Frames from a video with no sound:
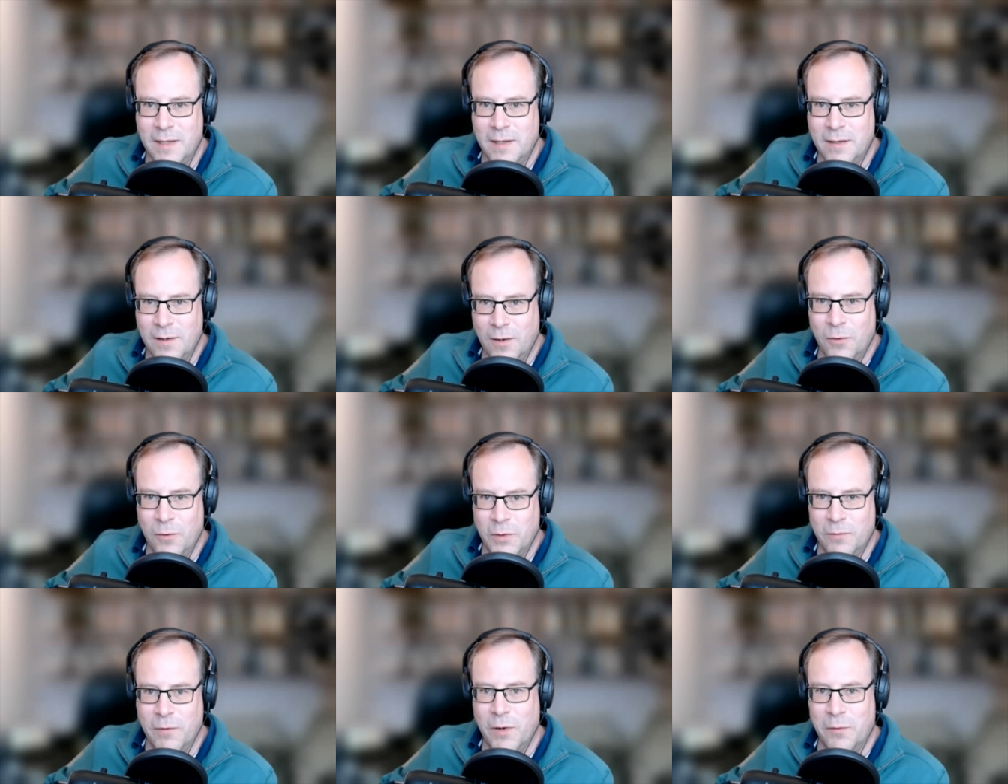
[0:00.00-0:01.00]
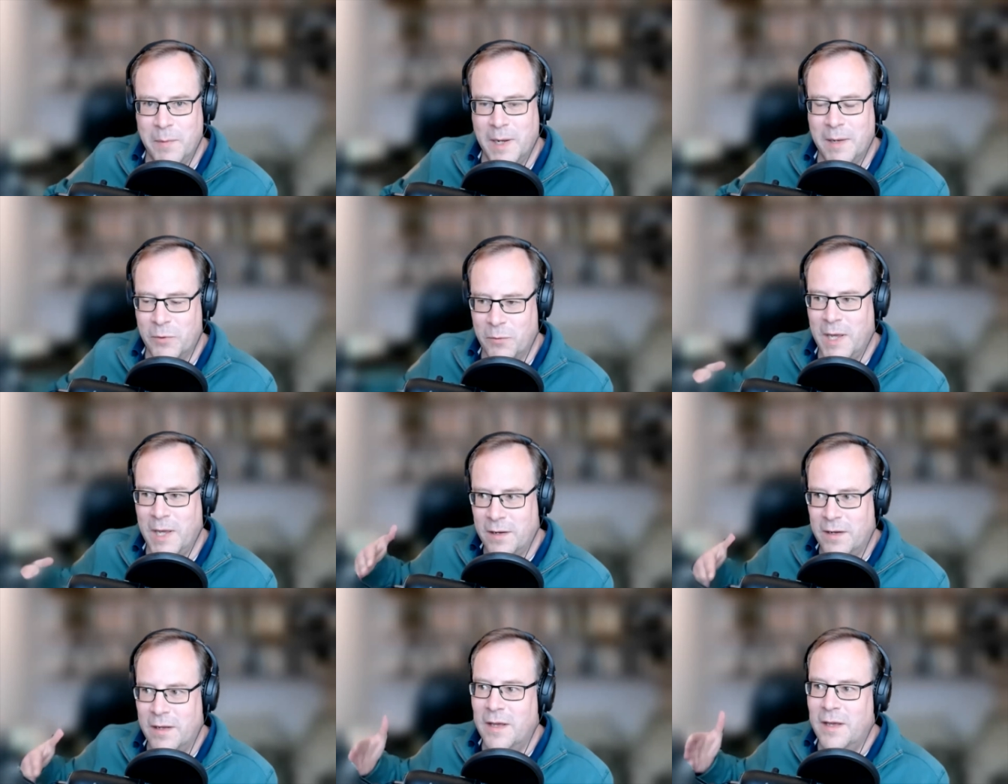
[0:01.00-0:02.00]
older roadmap. So we had a
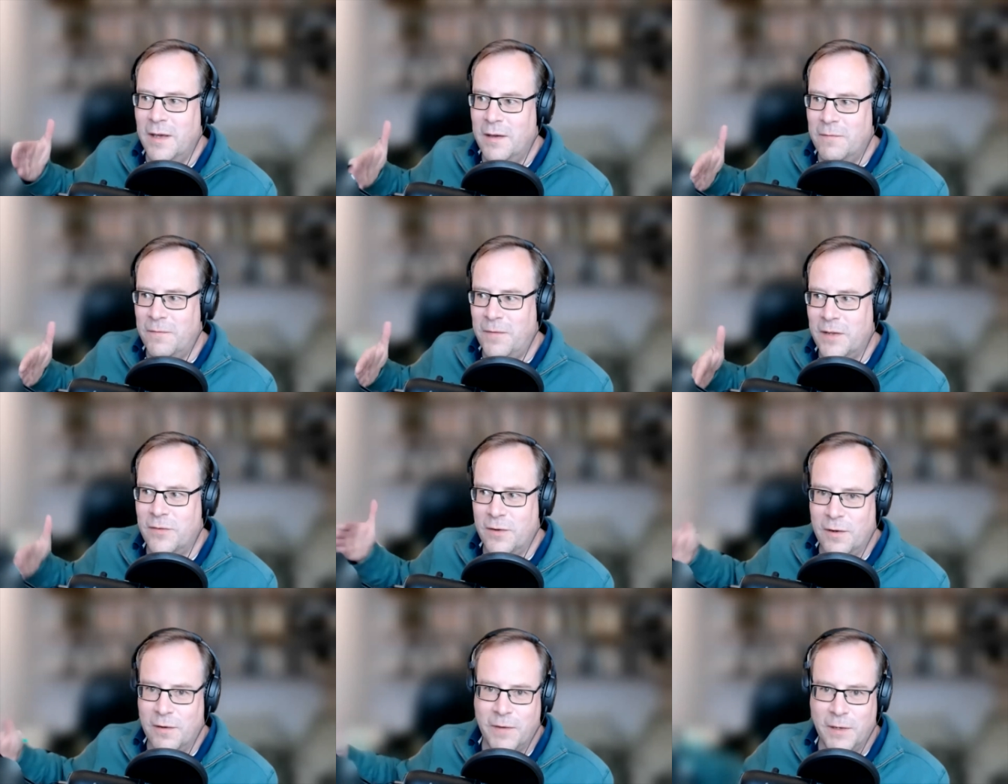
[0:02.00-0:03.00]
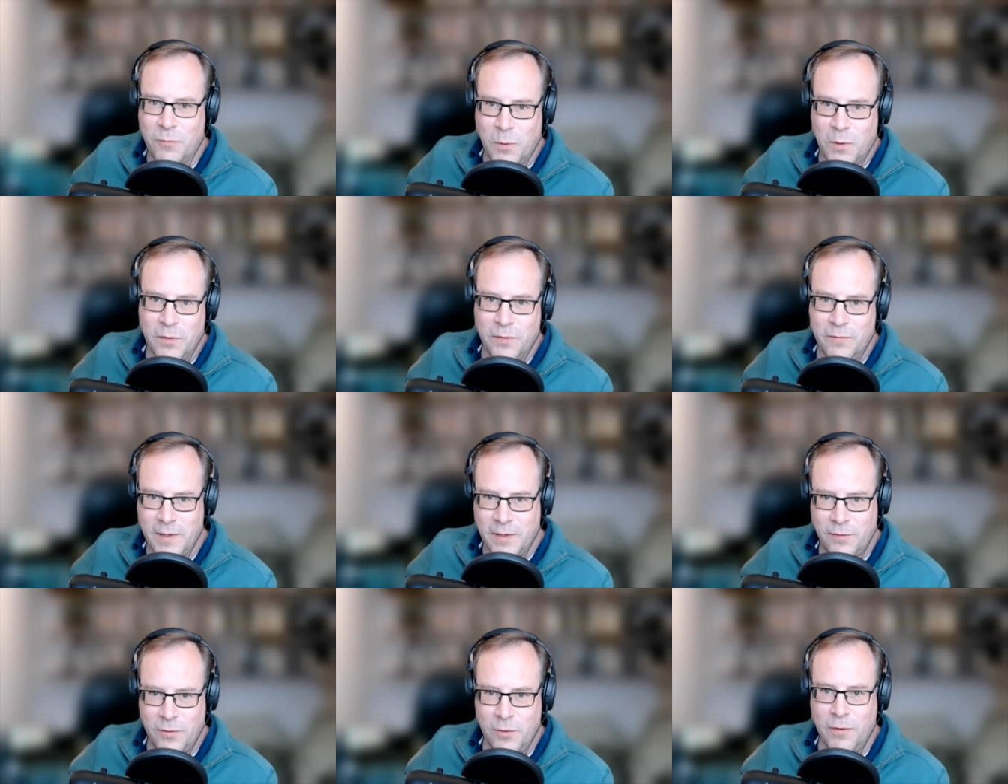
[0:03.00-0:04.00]
phase zero, phase one, phase
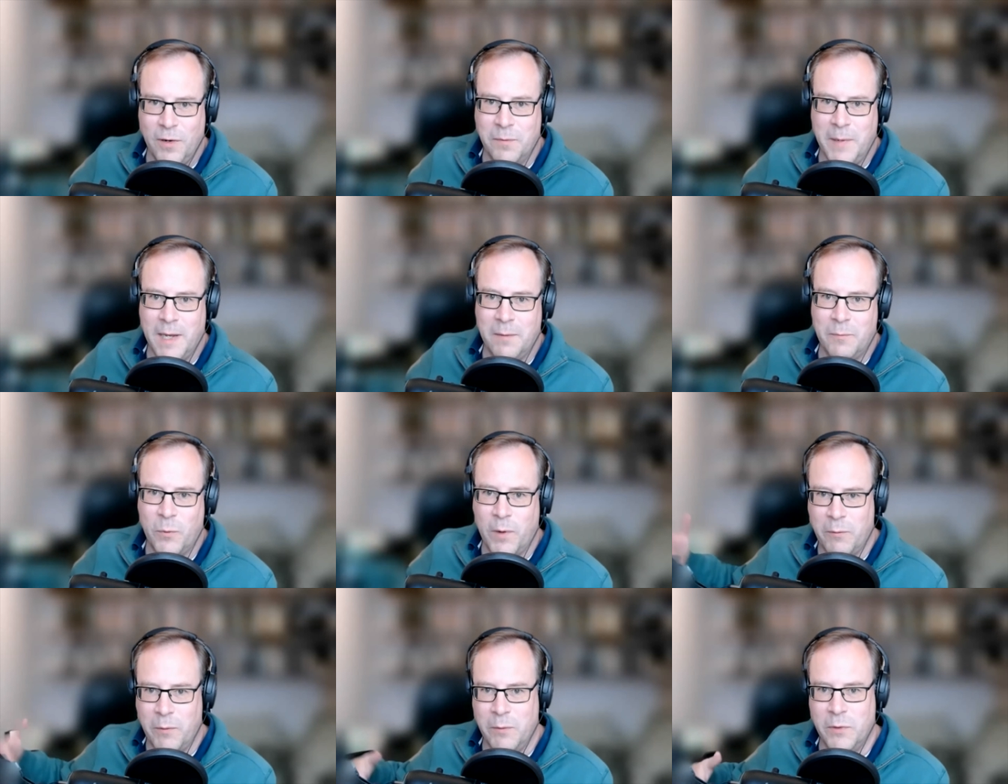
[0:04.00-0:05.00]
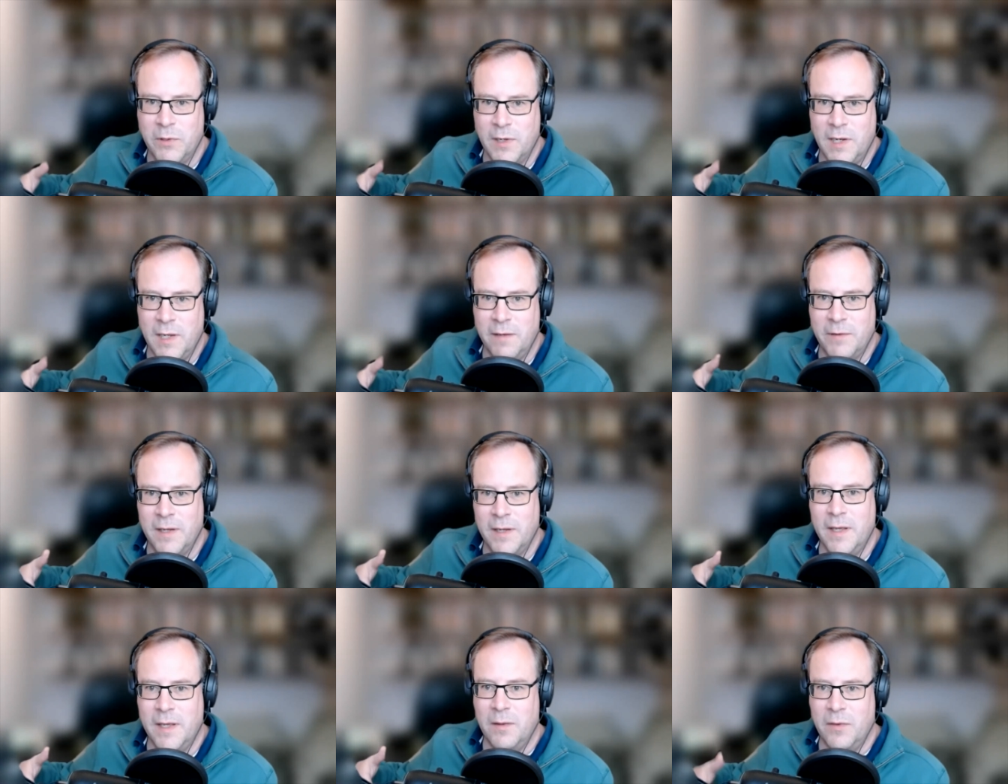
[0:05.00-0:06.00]
two roadmap where we would deliver
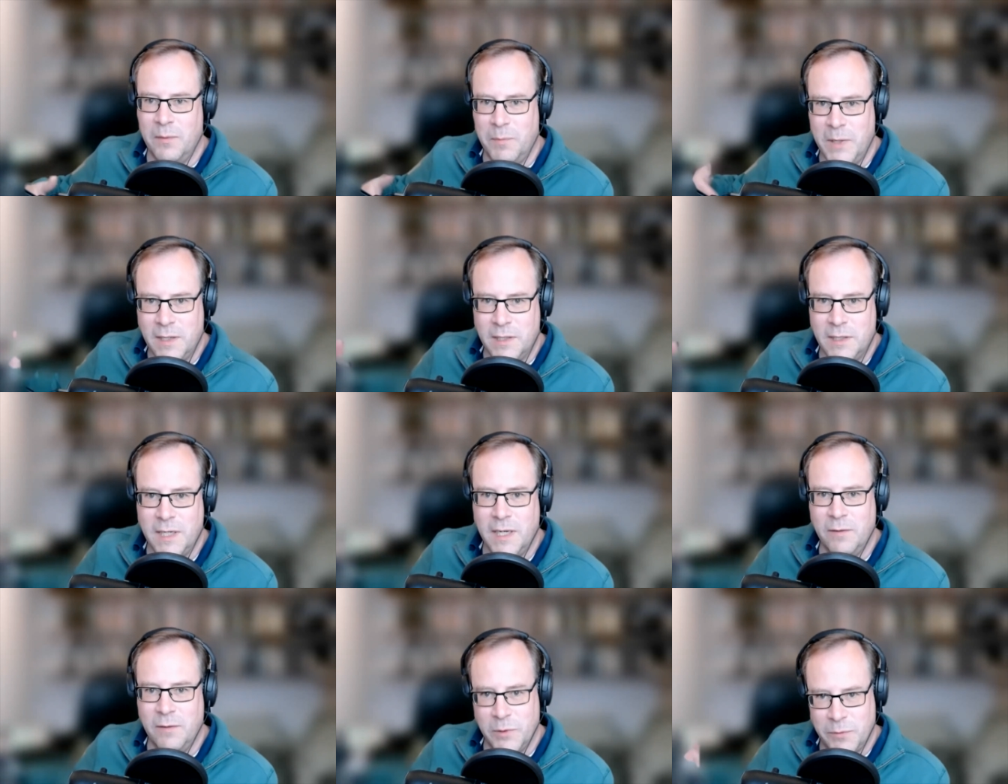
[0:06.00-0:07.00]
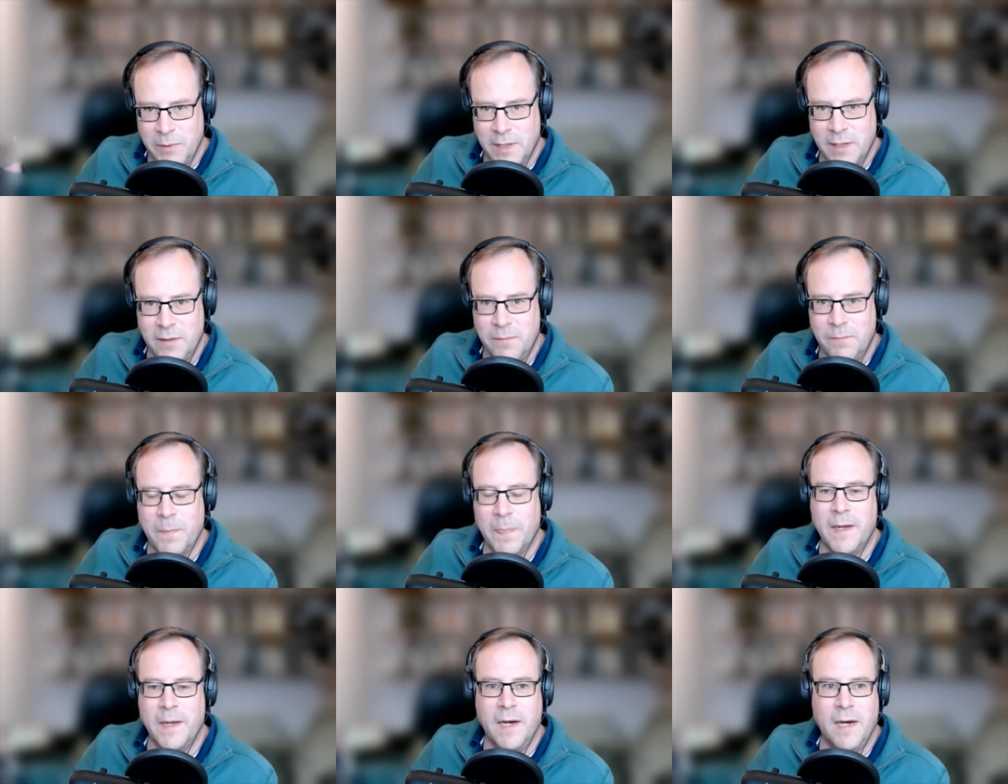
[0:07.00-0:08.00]
the beacon chain, which we did,
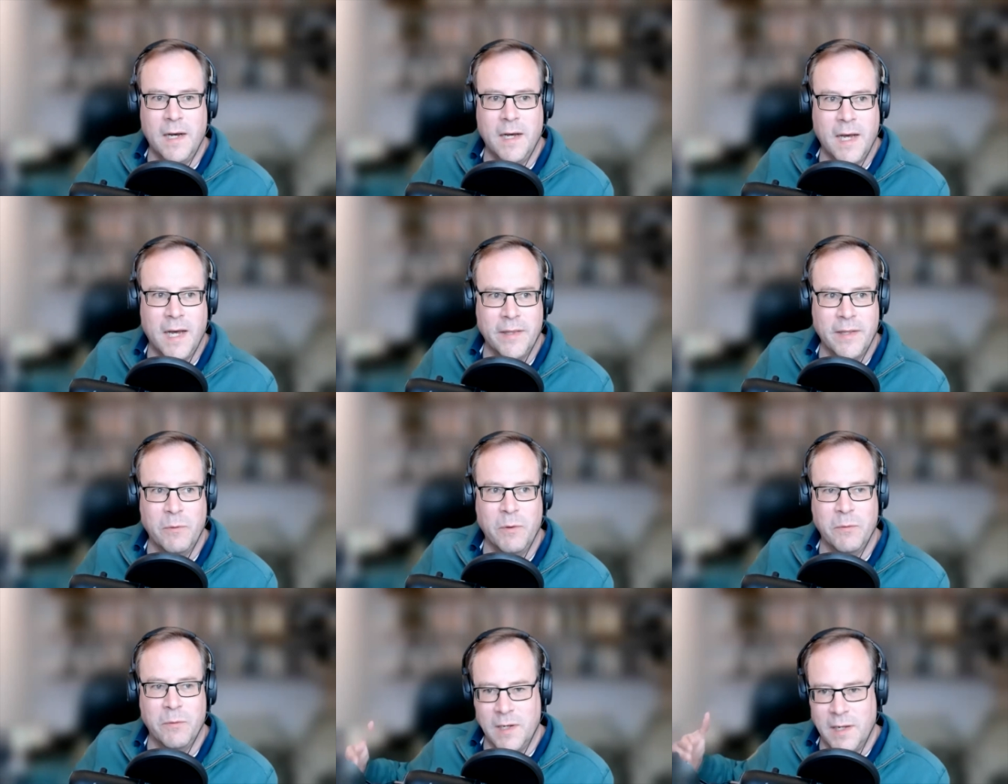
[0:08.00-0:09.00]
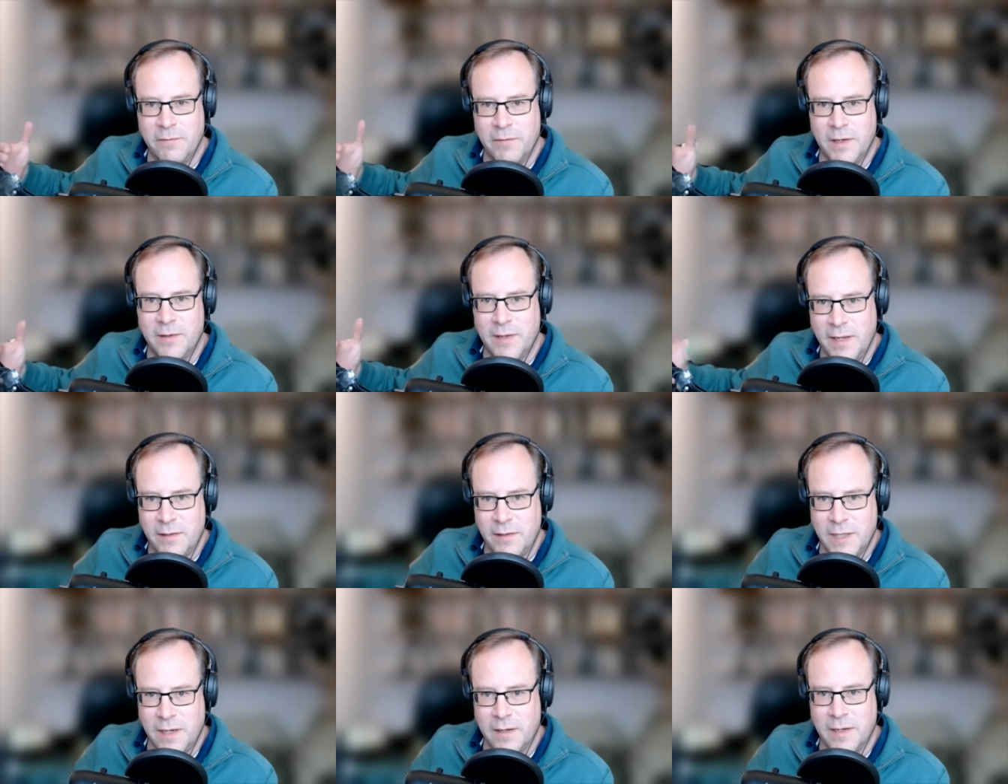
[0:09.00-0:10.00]
uh, and then we would deliver data
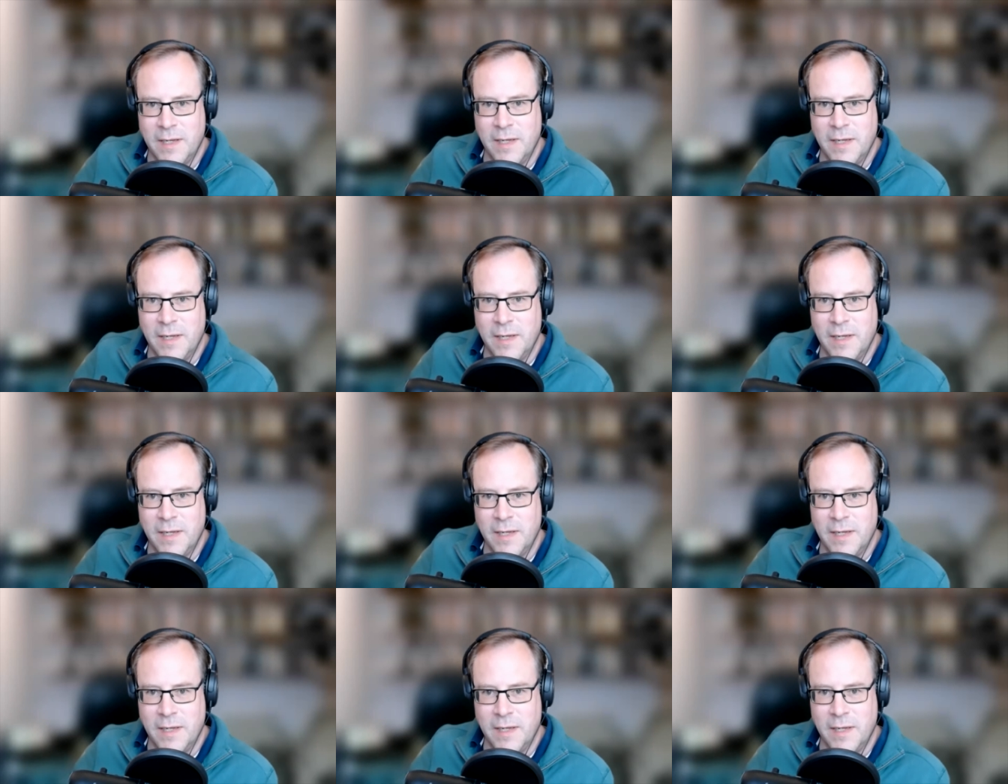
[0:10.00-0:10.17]
sharding,